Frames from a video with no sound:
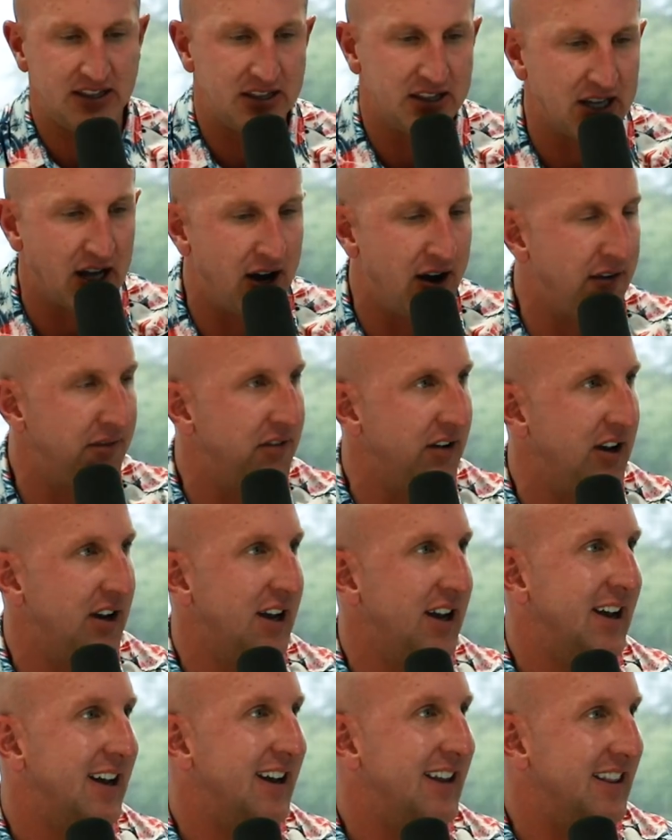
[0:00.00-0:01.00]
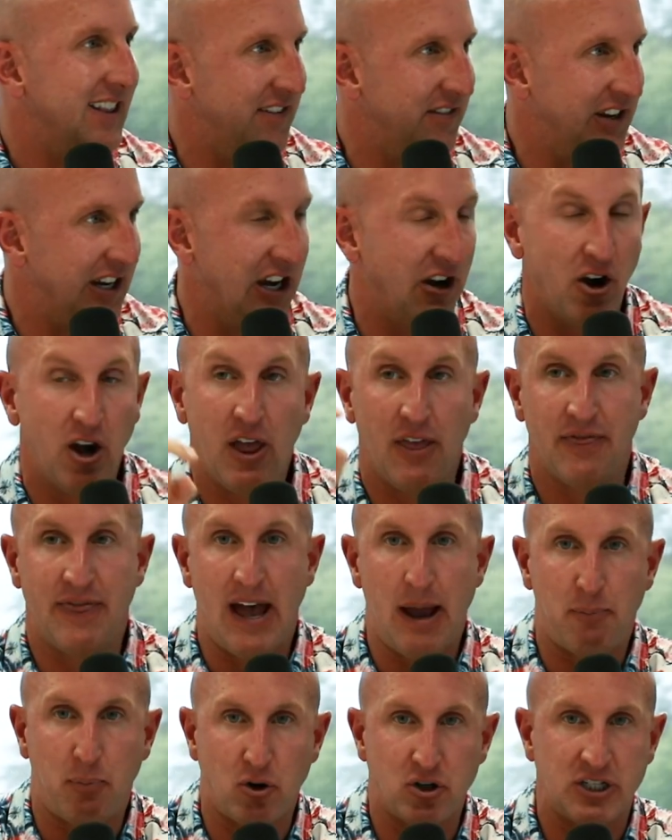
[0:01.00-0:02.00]
love living here.
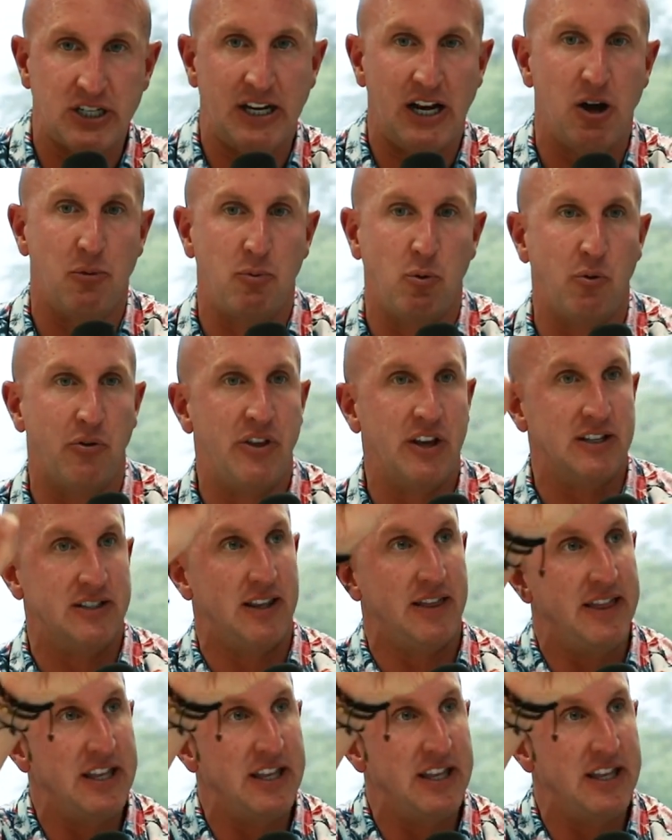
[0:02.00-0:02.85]
That person can help you with this.